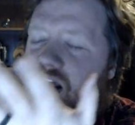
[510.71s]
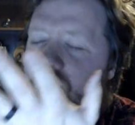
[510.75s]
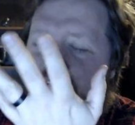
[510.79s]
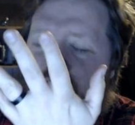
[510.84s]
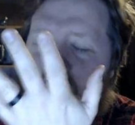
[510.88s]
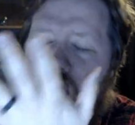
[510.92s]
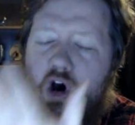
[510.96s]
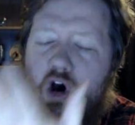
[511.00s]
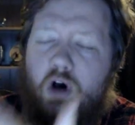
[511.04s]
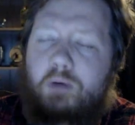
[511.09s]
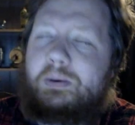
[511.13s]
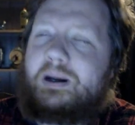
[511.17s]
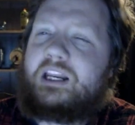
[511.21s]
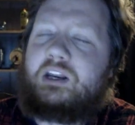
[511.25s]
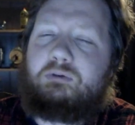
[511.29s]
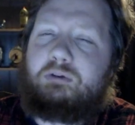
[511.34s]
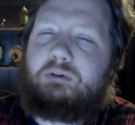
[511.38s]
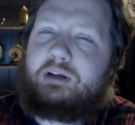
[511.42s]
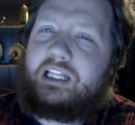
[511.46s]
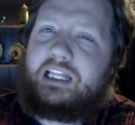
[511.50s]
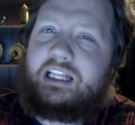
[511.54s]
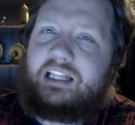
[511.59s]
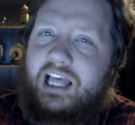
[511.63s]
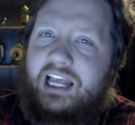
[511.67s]
nobody
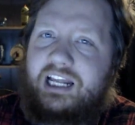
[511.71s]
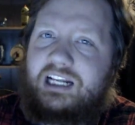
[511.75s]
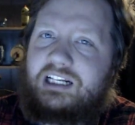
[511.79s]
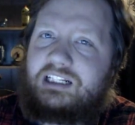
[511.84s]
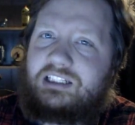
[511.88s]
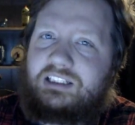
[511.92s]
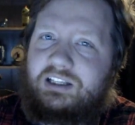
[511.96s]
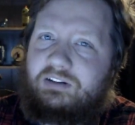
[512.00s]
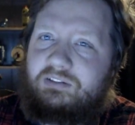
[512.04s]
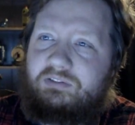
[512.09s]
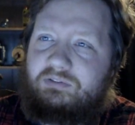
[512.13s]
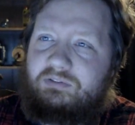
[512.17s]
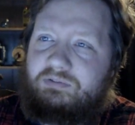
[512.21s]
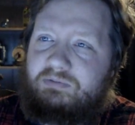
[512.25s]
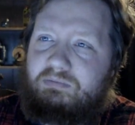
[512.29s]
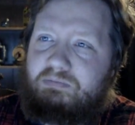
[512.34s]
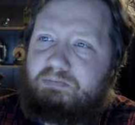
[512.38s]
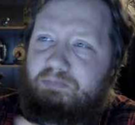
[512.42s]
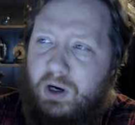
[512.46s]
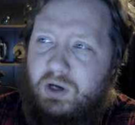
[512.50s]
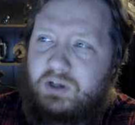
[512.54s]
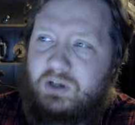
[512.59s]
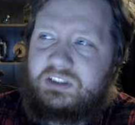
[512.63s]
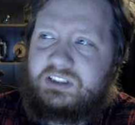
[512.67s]
really likes it
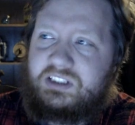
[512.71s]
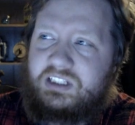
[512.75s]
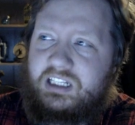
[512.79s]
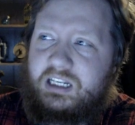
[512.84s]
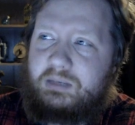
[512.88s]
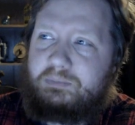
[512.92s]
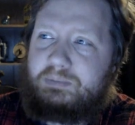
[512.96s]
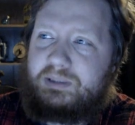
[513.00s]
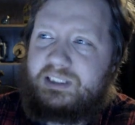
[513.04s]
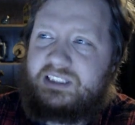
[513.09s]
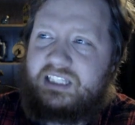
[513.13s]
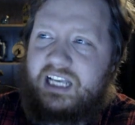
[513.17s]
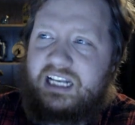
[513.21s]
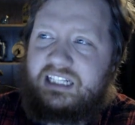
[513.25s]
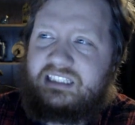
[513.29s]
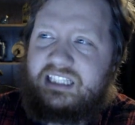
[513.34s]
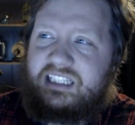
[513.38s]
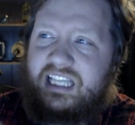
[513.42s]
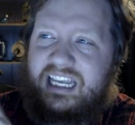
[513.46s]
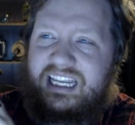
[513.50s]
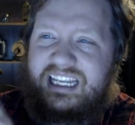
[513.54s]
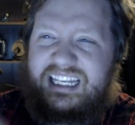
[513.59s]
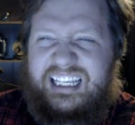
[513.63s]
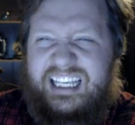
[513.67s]
personally besides
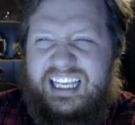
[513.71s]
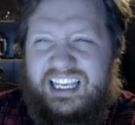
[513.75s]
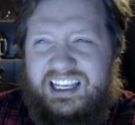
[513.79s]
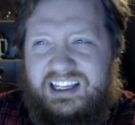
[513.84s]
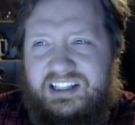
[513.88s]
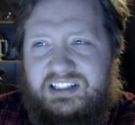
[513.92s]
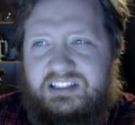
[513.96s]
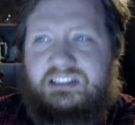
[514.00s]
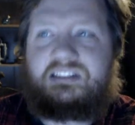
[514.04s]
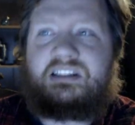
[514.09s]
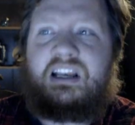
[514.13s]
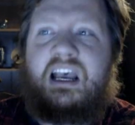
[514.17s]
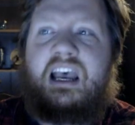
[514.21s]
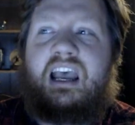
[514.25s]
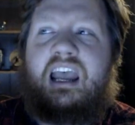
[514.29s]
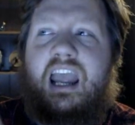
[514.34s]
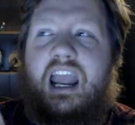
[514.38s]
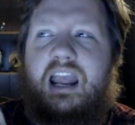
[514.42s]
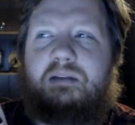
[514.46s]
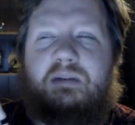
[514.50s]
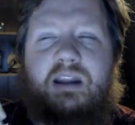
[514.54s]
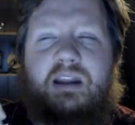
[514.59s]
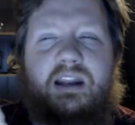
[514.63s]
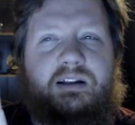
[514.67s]
like kids
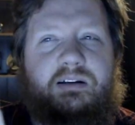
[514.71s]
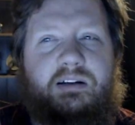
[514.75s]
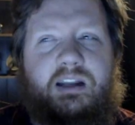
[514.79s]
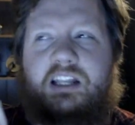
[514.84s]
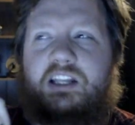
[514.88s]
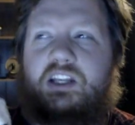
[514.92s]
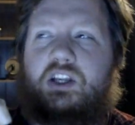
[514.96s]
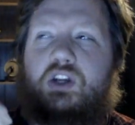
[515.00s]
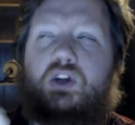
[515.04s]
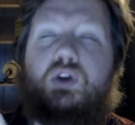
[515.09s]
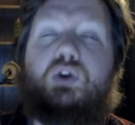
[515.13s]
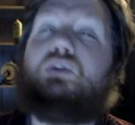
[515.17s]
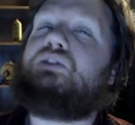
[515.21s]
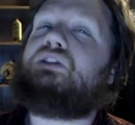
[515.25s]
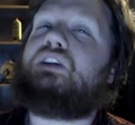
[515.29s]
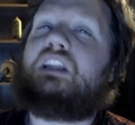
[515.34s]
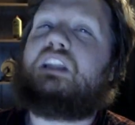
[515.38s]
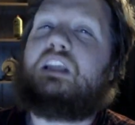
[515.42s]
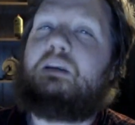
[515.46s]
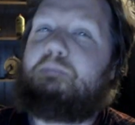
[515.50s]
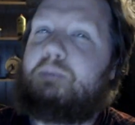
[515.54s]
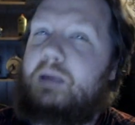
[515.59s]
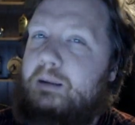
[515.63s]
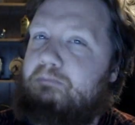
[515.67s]
and
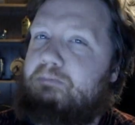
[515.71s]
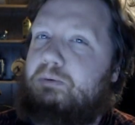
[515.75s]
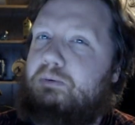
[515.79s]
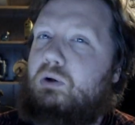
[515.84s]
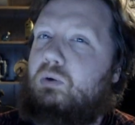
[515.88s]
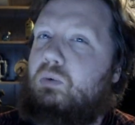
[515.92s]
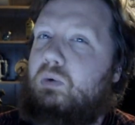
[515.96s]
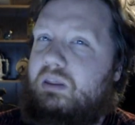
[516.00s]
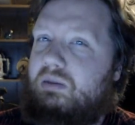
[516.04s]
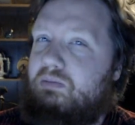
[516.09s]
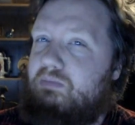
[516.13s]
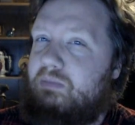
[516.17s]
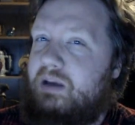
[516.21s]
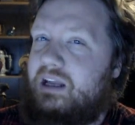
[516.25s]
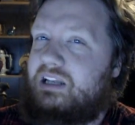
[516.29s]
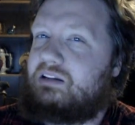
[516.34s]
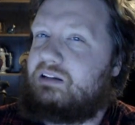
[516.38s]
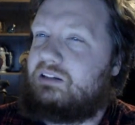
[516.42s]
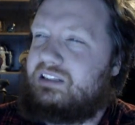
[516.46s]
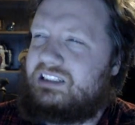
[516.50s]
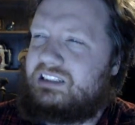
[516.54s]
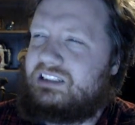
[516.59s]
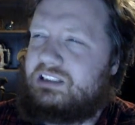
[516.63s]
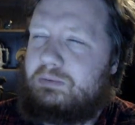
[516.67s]
usually people with
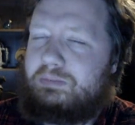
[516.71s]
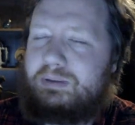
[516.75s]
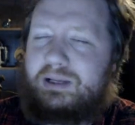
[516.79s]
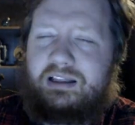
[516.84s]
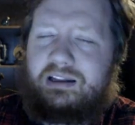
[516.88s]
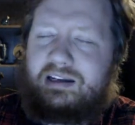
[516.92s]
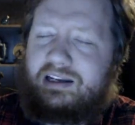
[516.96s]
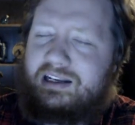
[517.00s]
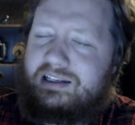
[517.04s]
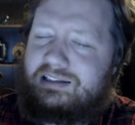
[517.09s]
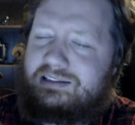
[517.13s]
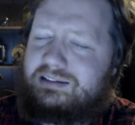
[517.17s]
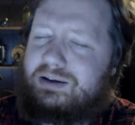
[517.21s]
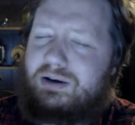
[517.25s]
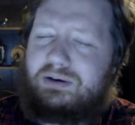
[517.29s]
mental disabilities.